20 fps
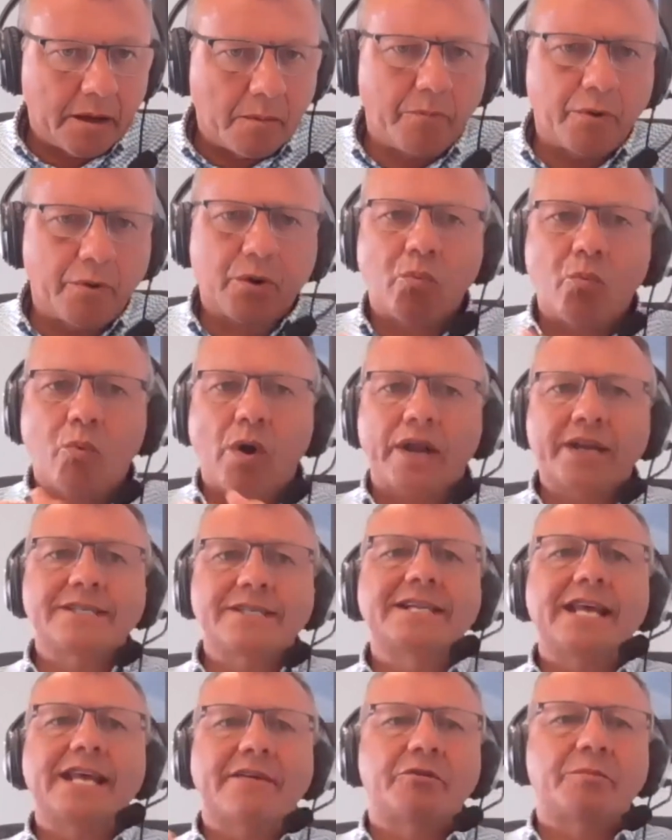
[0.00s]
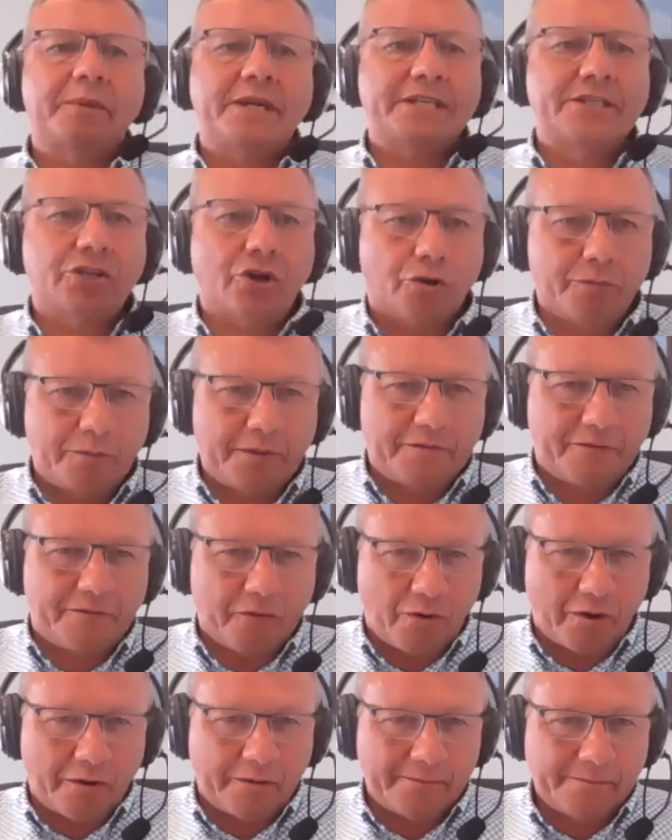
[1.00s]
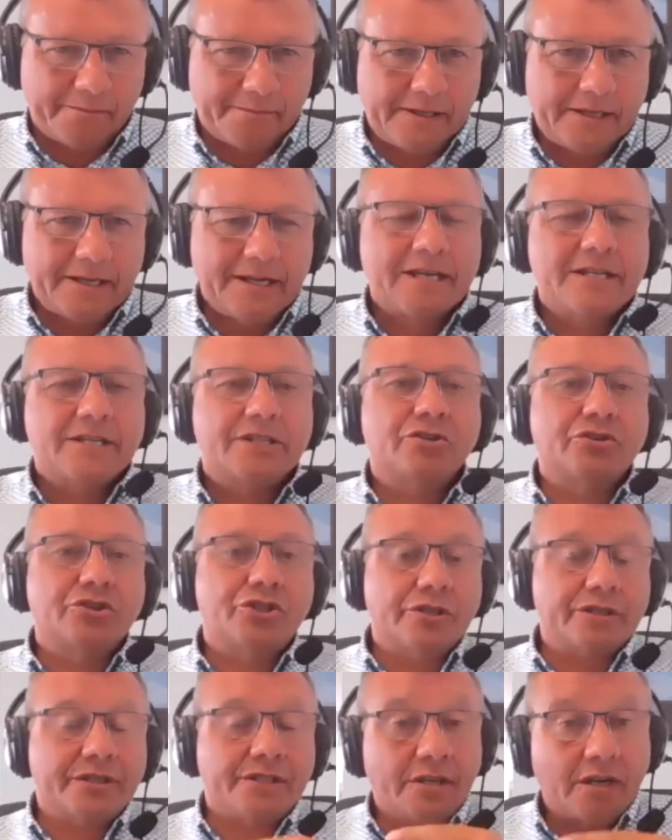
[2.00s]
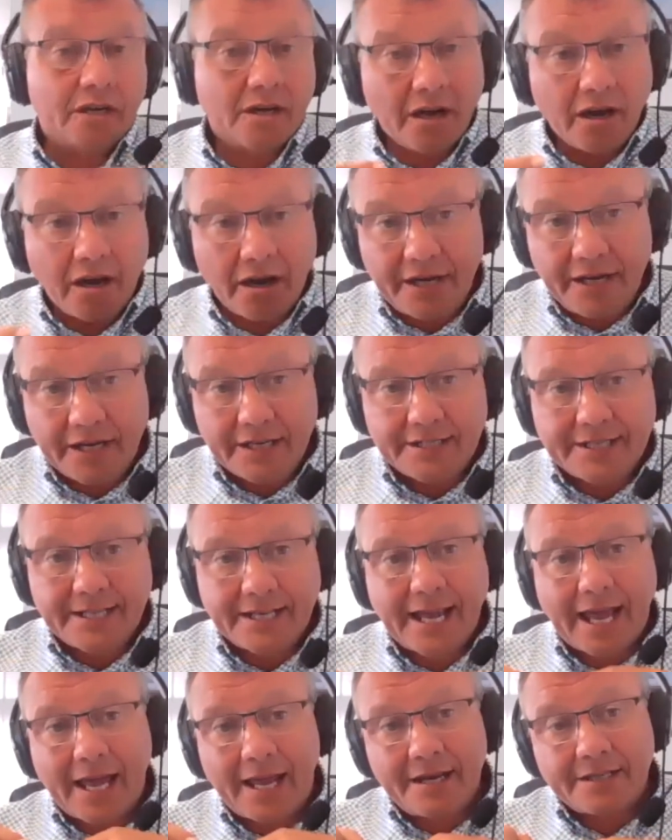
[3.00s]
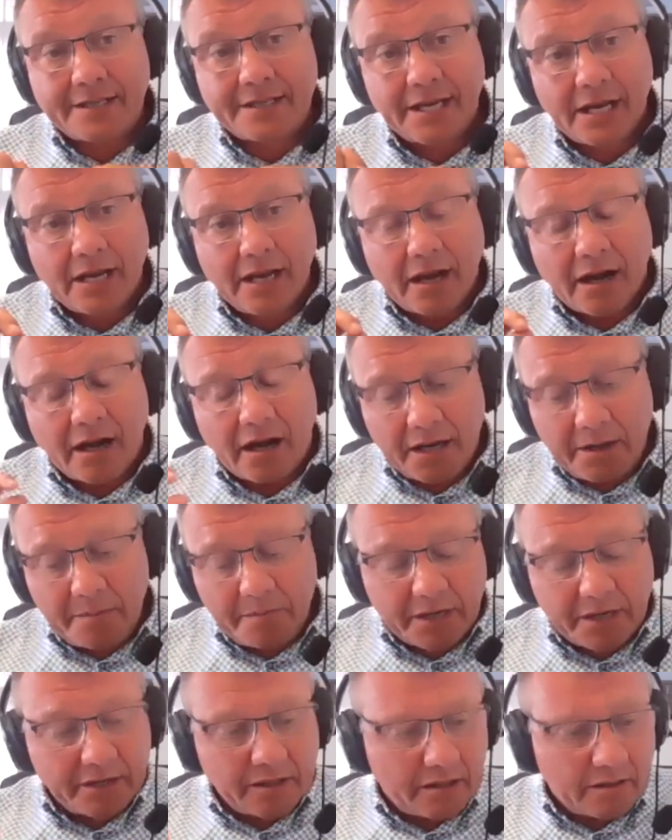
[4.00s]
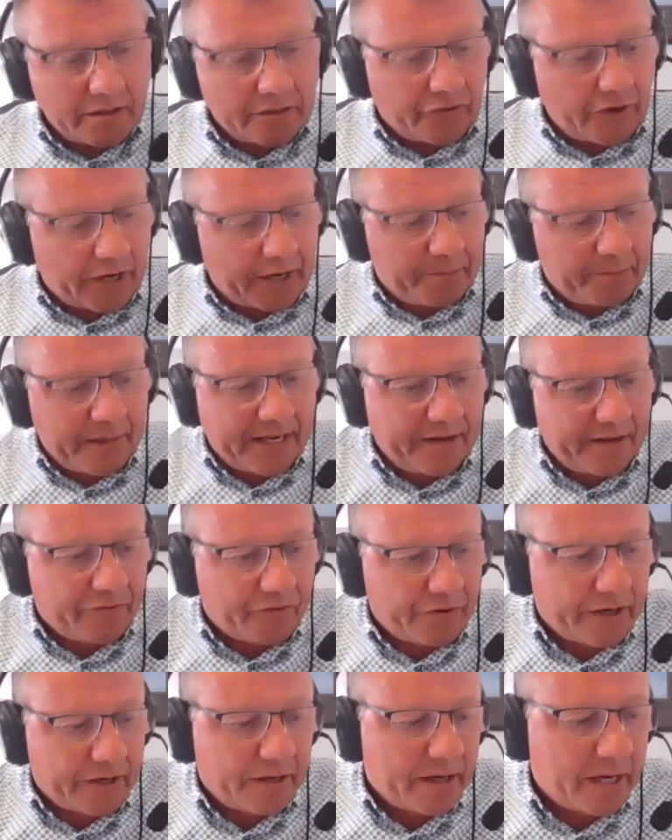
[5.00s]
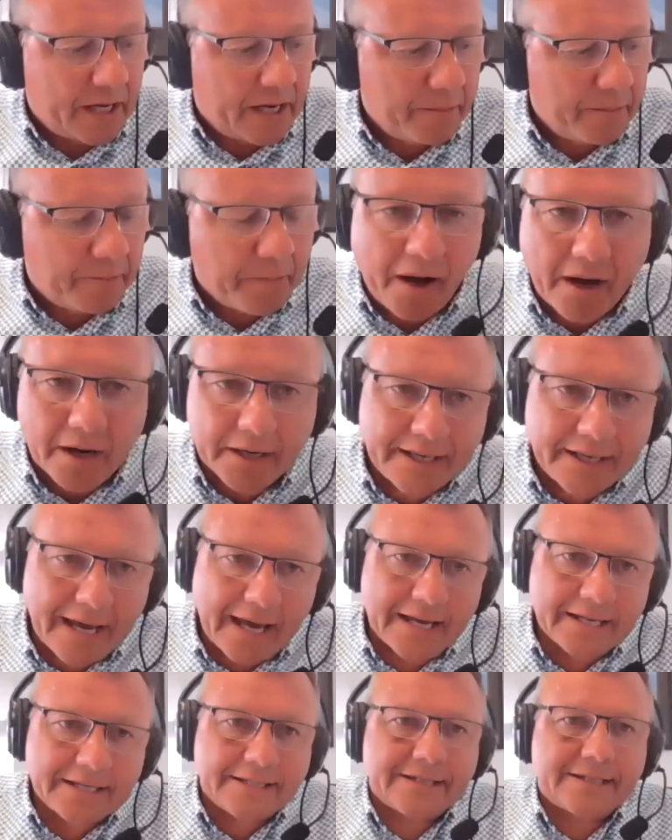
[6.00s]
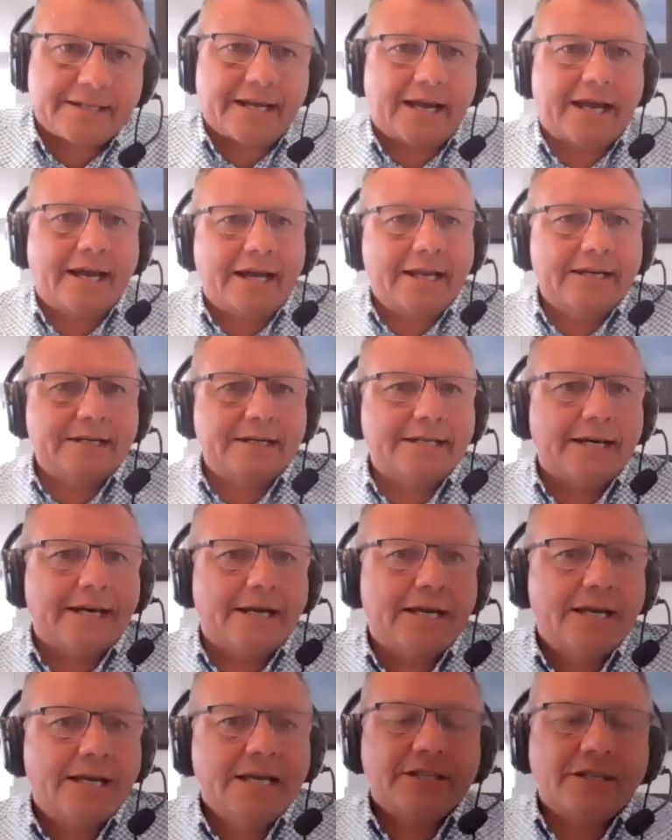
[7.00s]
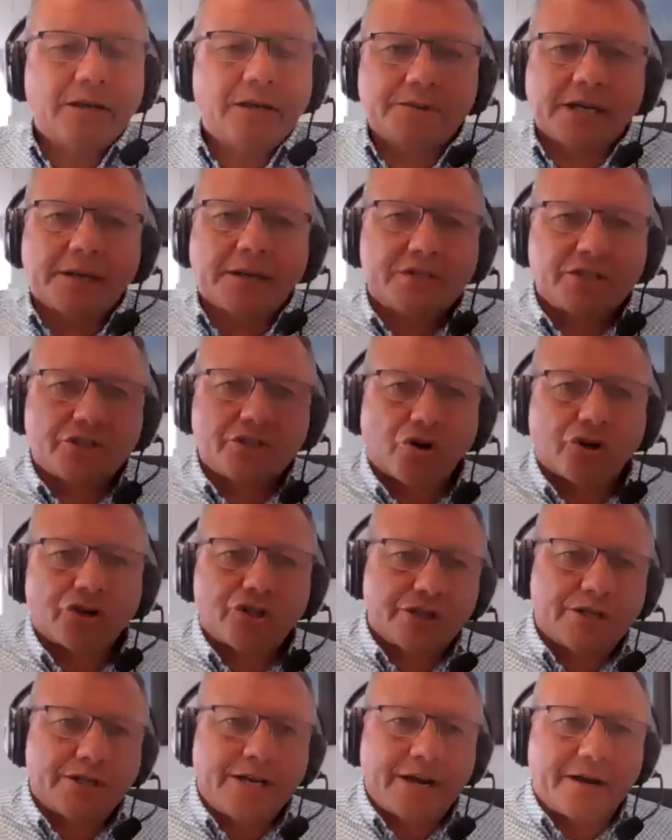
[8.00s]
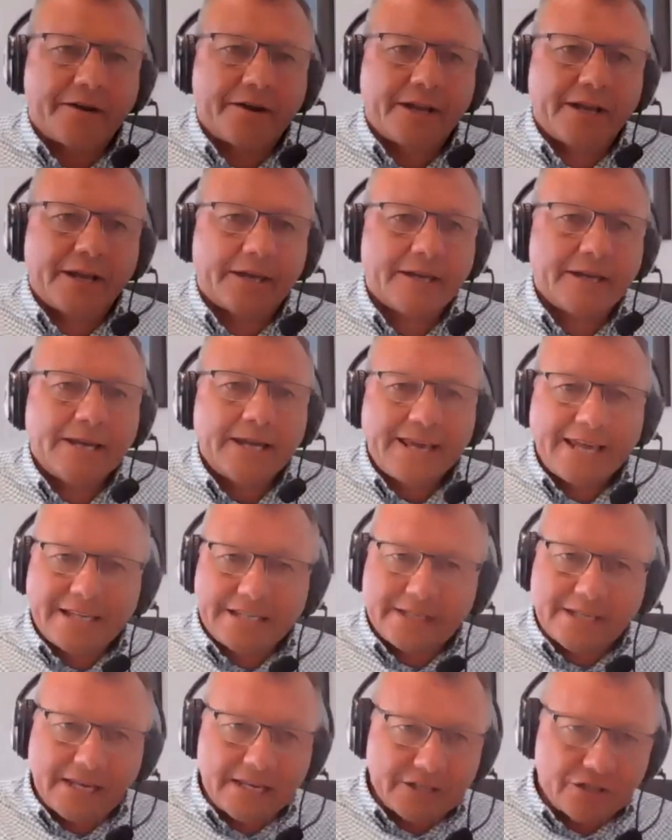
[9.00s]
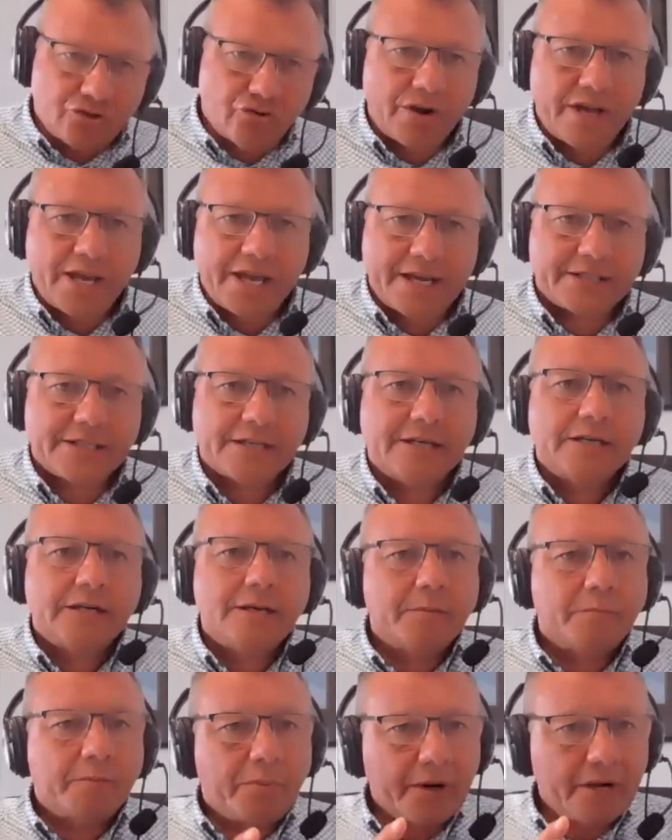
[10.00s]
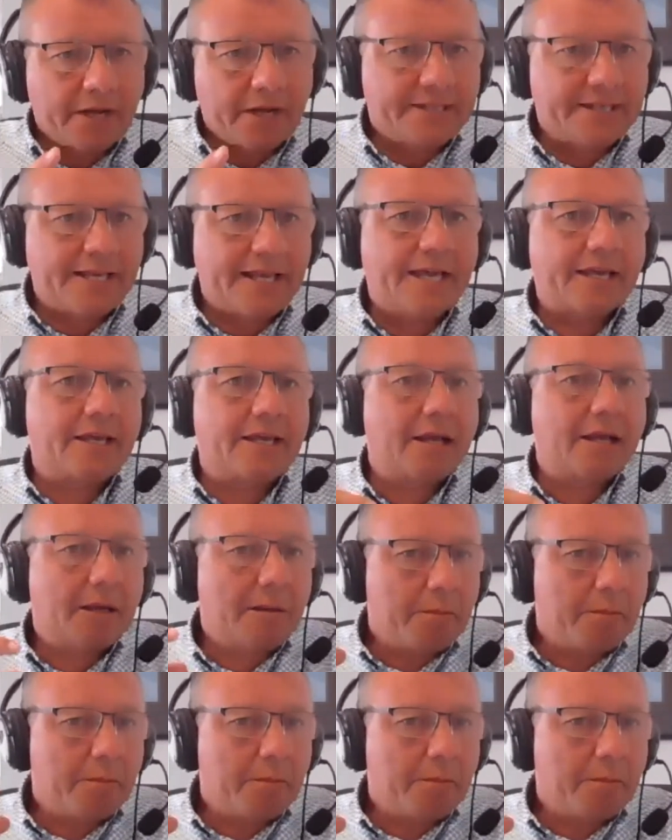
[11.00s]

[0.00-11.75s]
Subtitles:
but what has never been done before? So just highlighting, and I'm a great believer in podcasts, and sometimes structured learning is great, but I think